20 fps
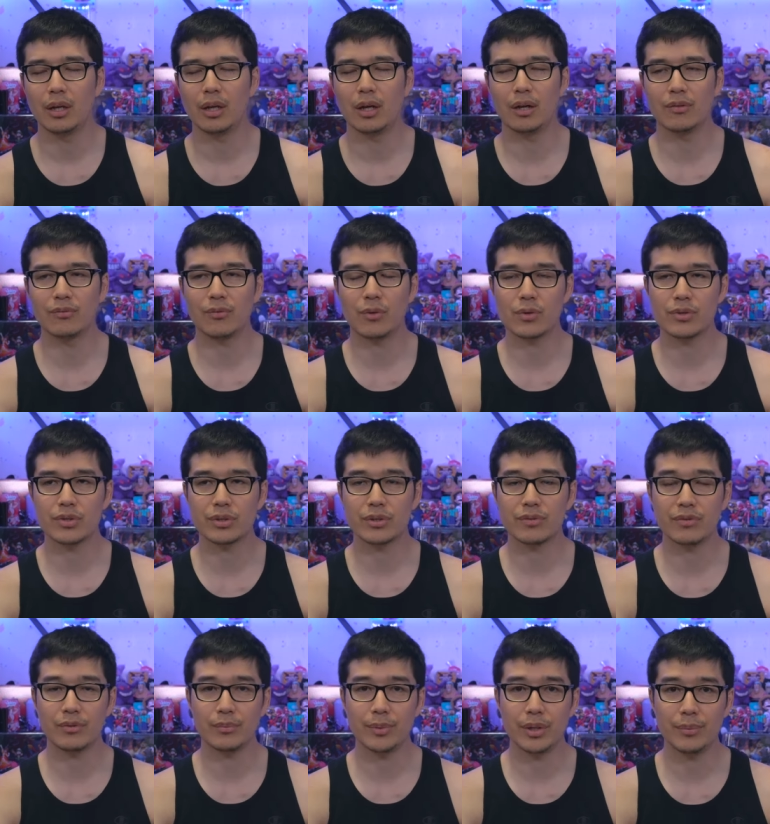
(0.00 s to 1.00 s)
Unfortunately
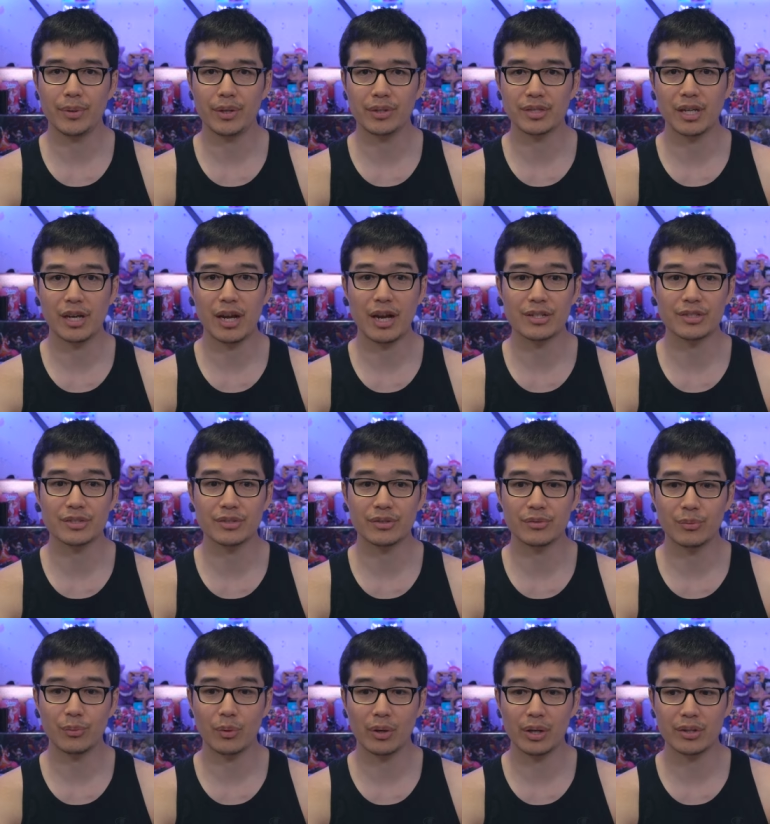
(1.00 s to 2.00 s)
for me, because I actually
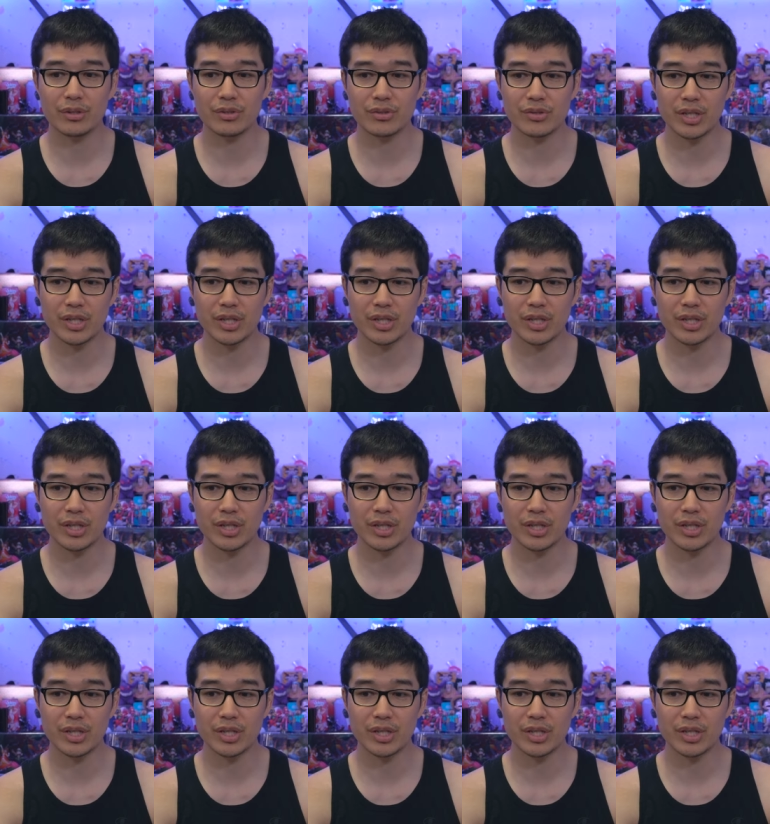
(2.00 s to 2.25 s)
wanted to